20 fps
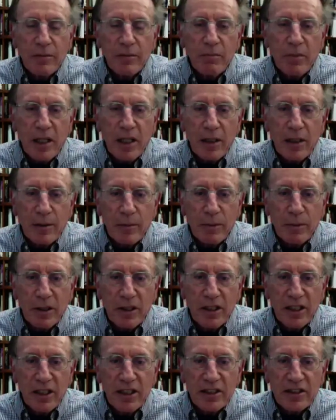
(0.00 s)
by the
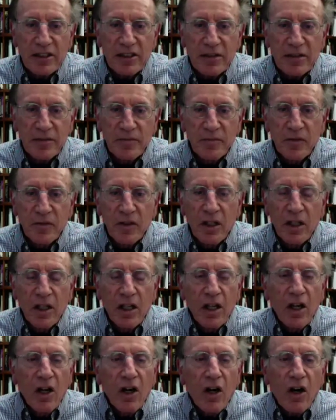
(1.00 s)
police
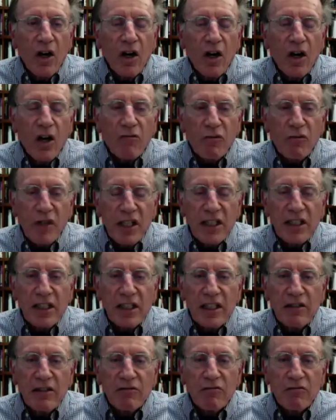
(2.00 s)
are
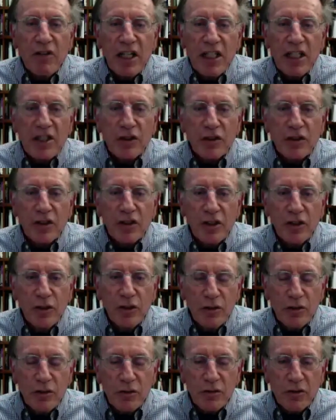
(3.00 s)
really racially
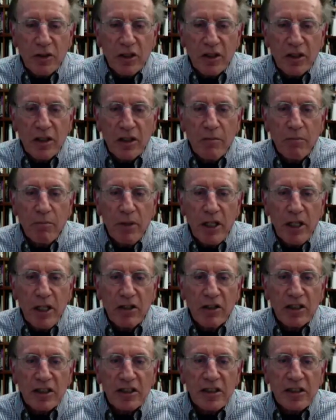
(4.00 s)
neutral
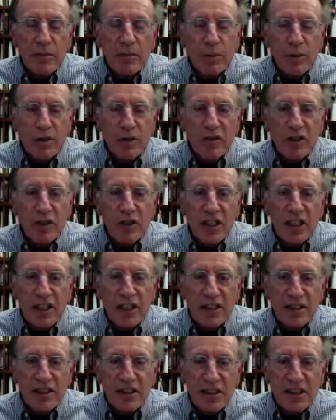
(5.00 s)
because they're perfectly
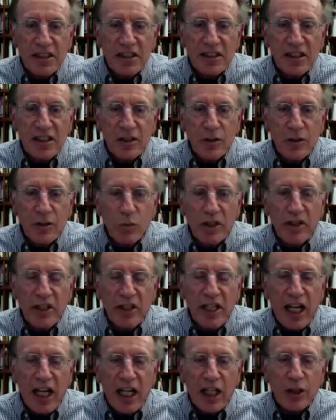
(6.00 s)
consistent with the
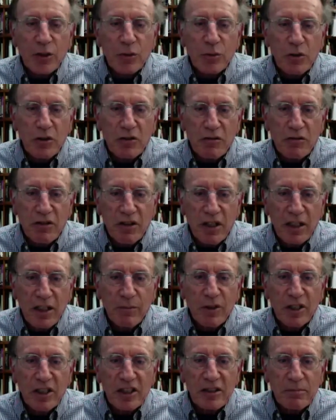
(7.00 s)
actual crime
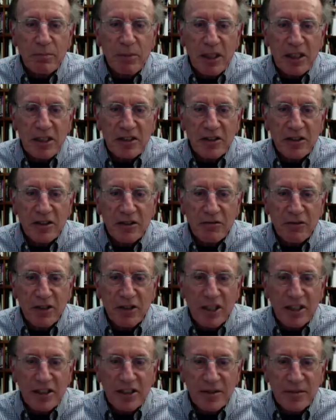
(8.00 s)
rates based on
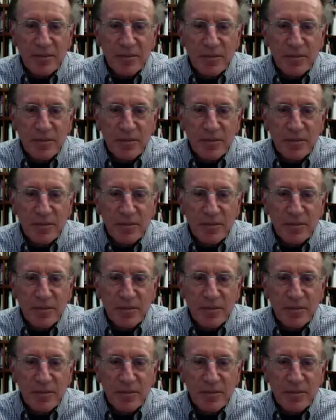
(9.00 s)
race.